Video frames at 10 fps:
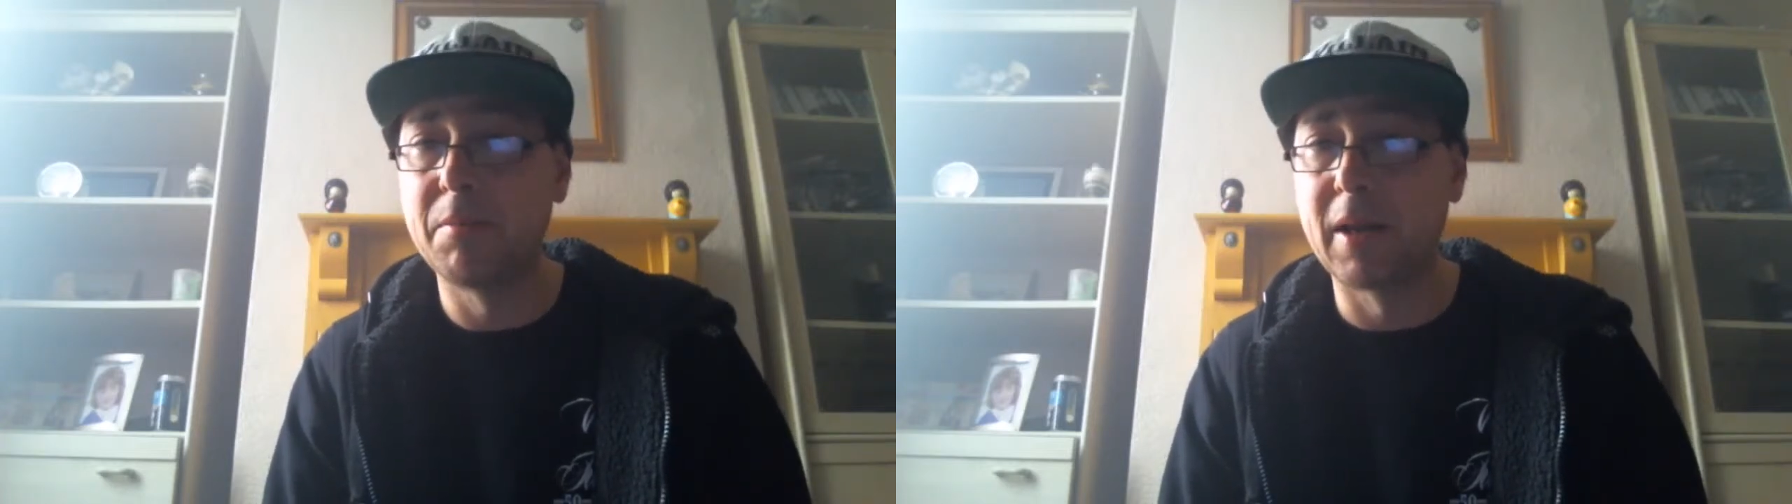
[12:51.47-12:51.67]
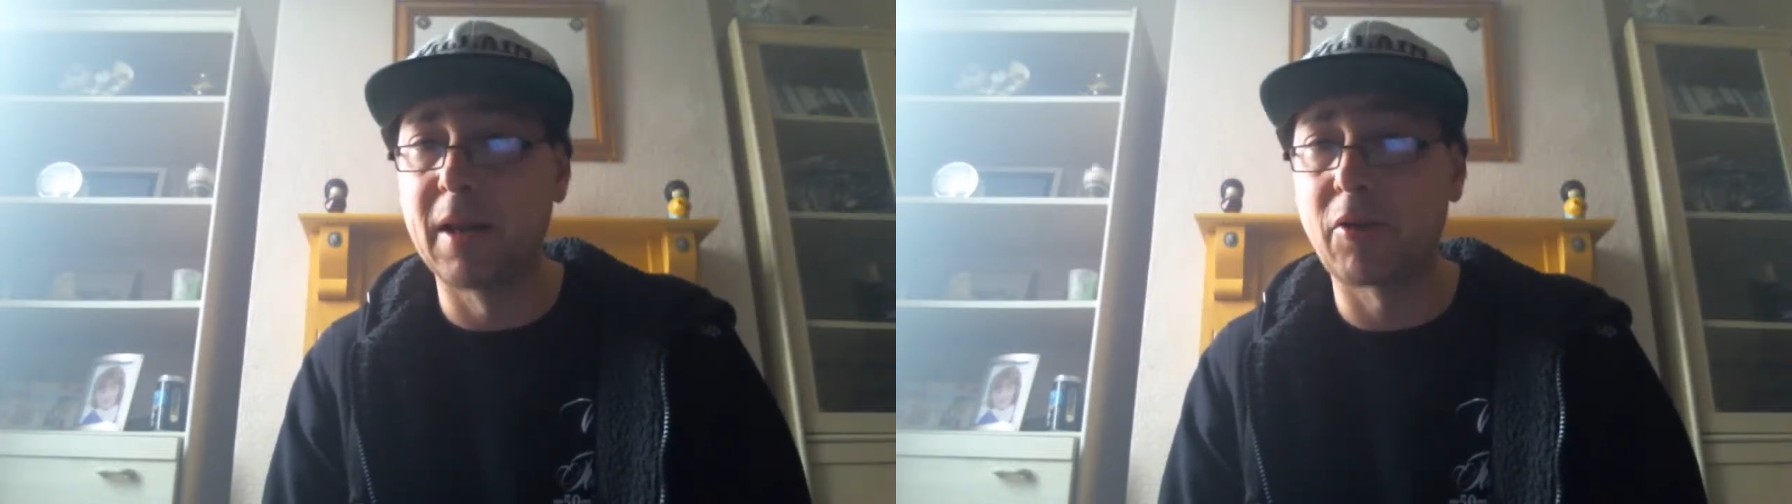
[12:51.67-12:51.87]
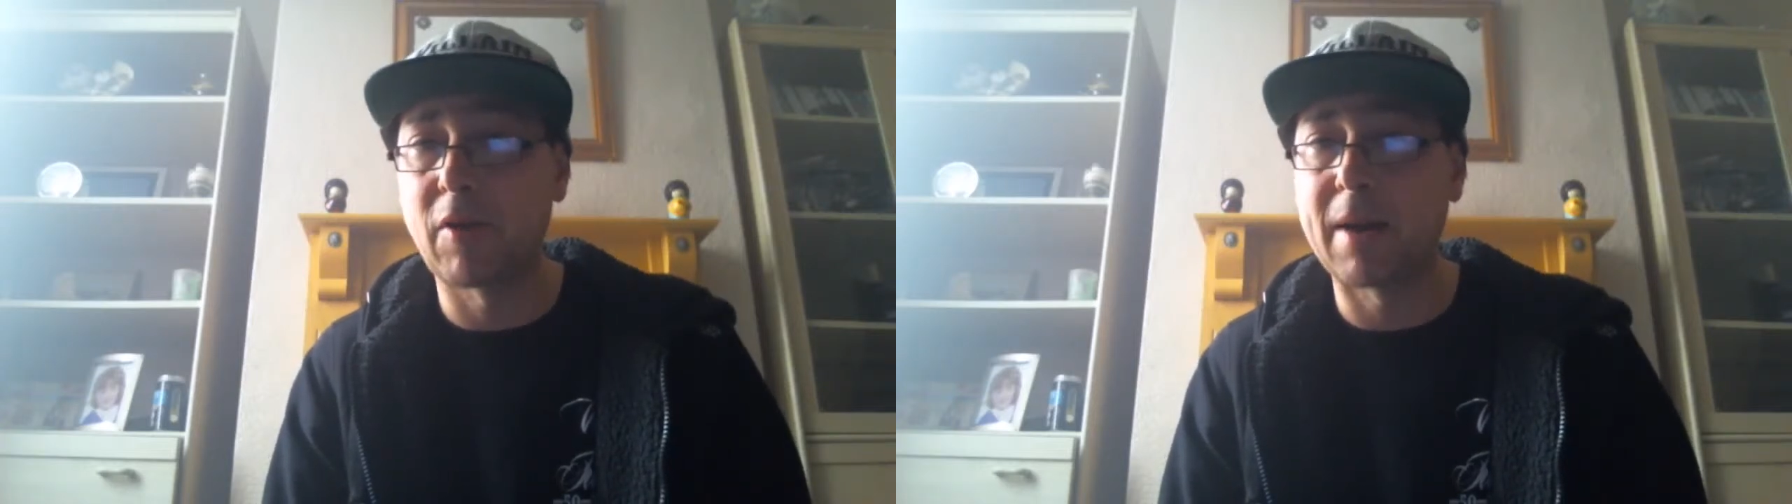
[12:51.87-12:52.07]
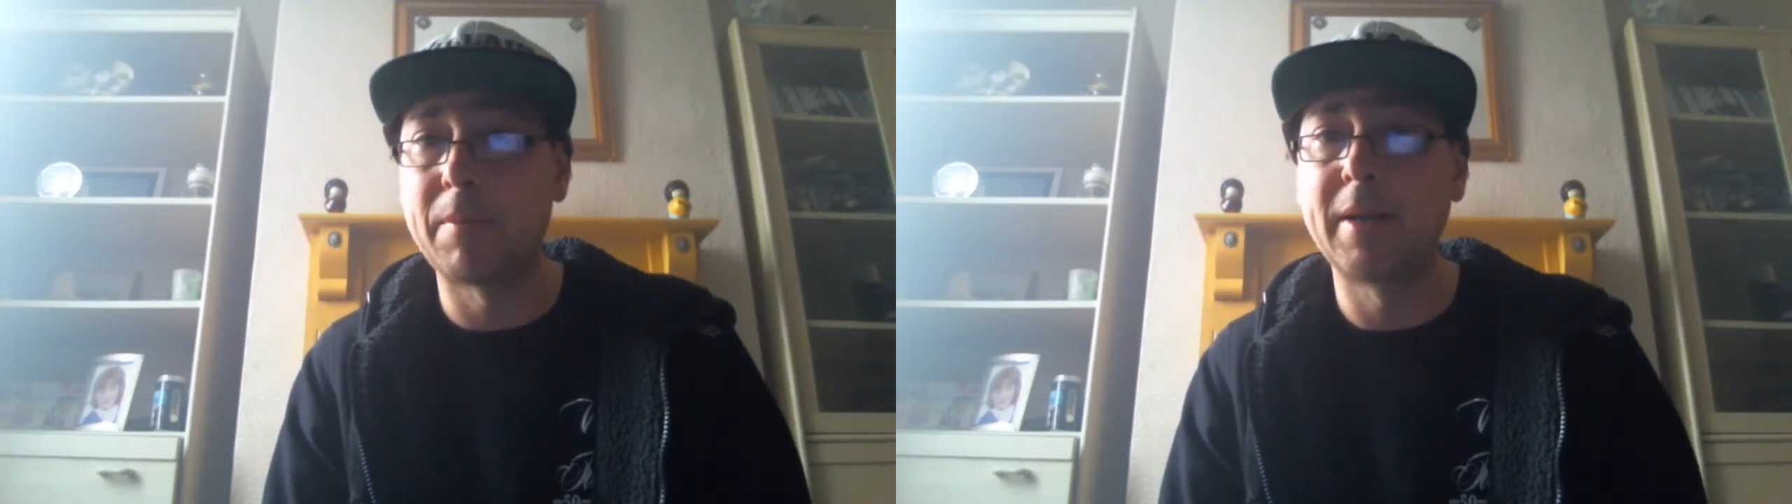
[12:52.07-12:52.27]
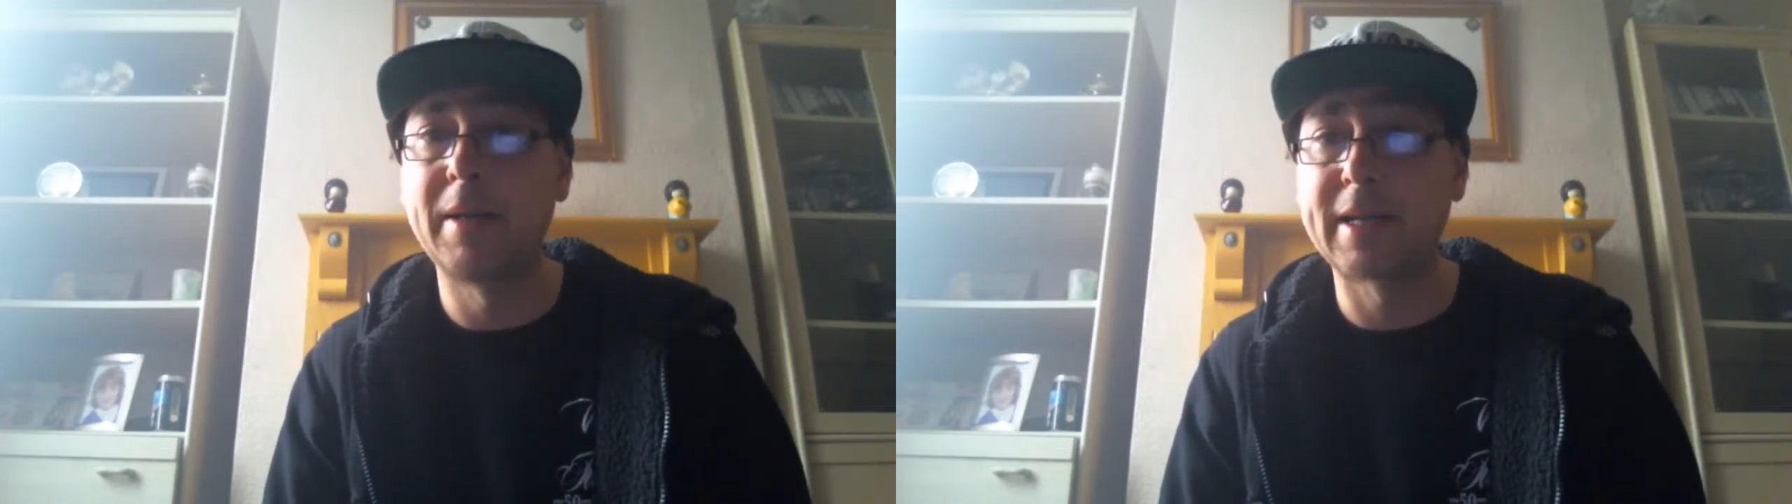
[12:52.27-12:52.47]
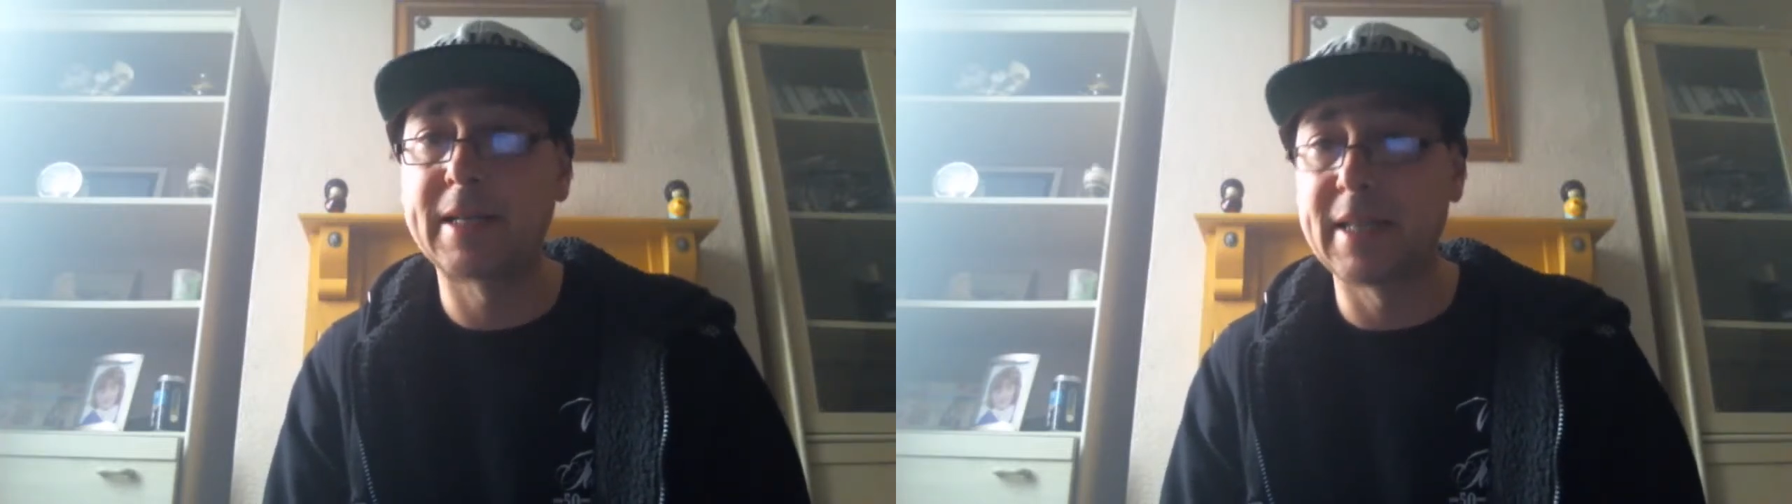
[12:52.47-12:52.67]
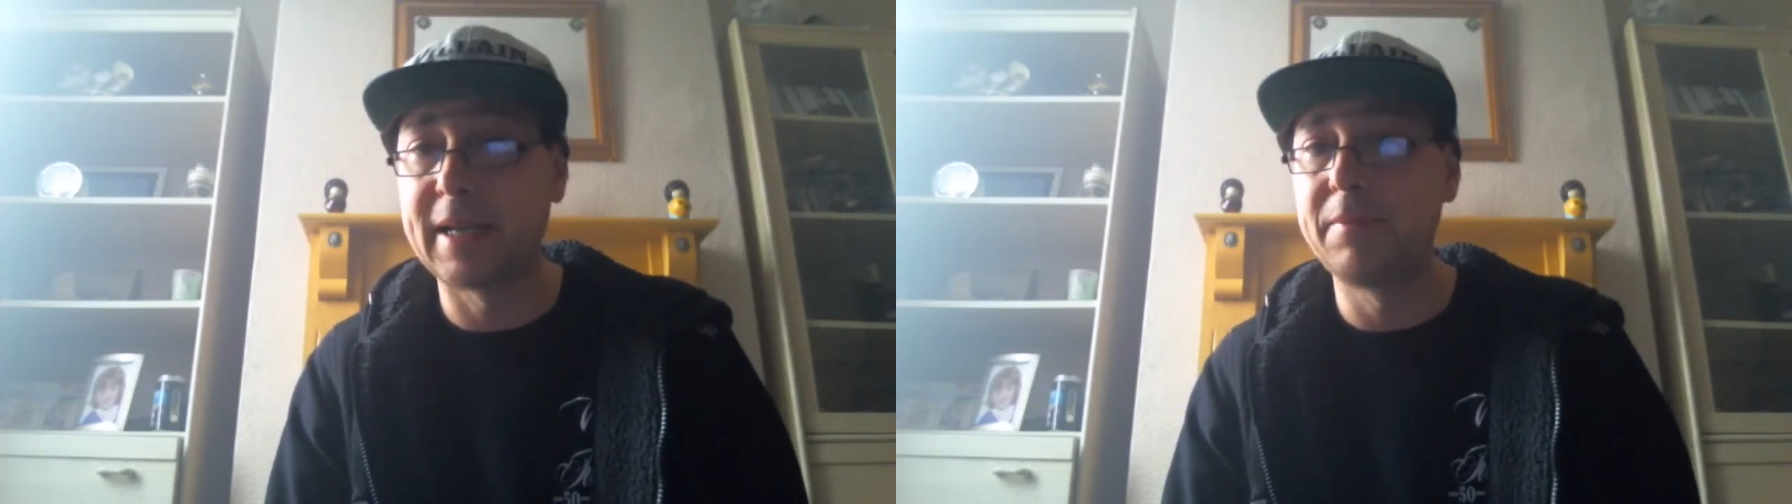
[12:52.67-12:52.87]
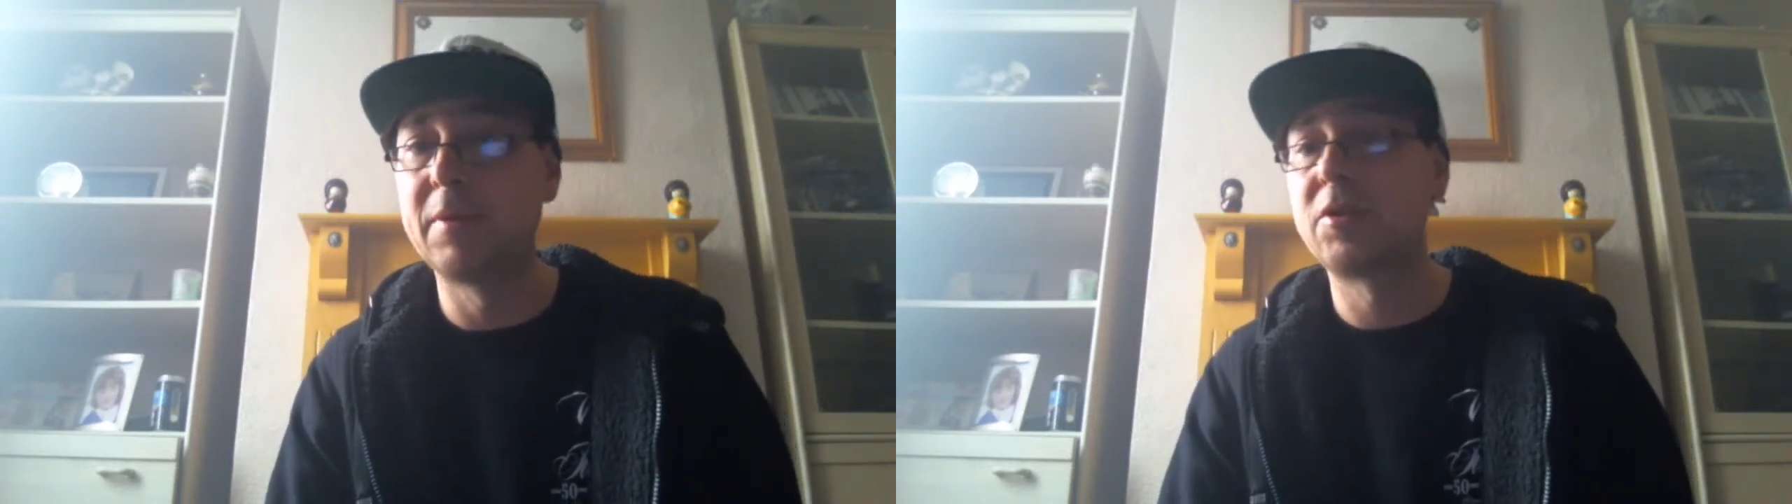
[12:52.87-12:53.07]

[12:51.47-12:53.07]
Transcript: milligram nicotine